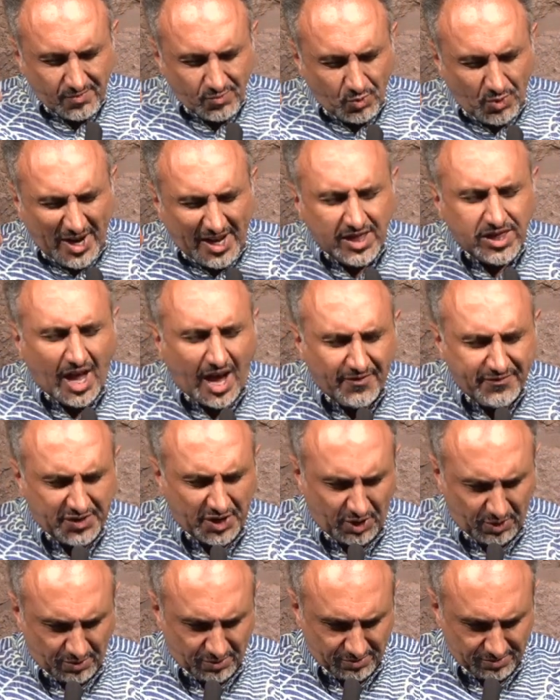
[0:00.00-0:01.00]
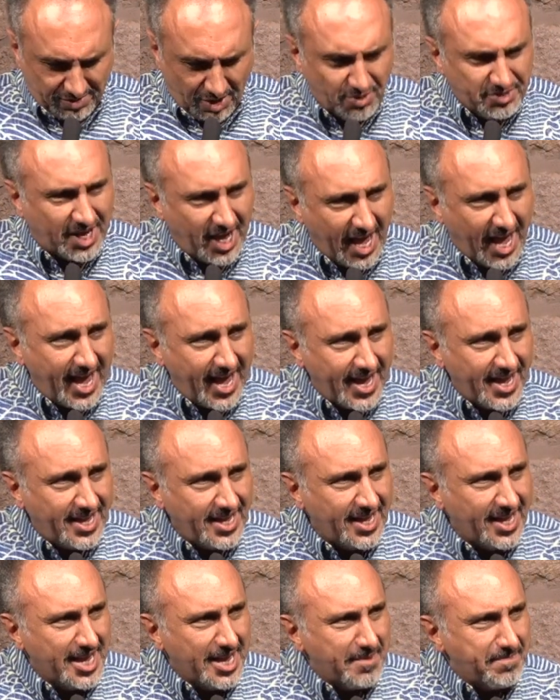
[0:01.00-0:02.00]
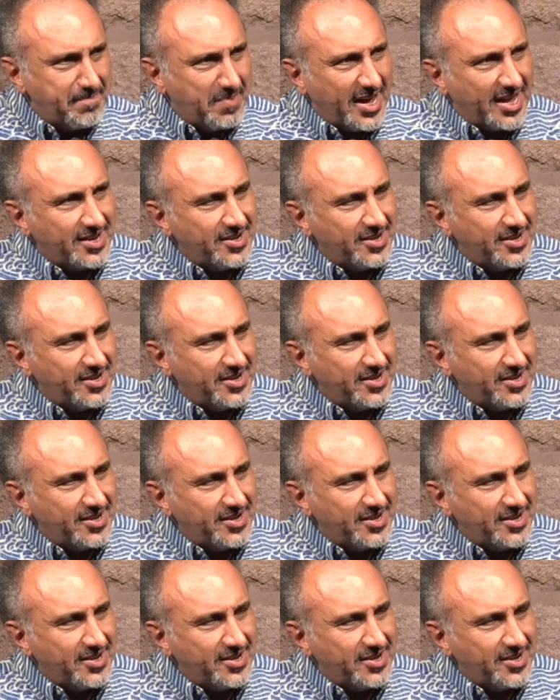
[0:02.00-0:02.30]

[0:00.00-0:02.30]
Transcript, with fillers: we love you, okay? But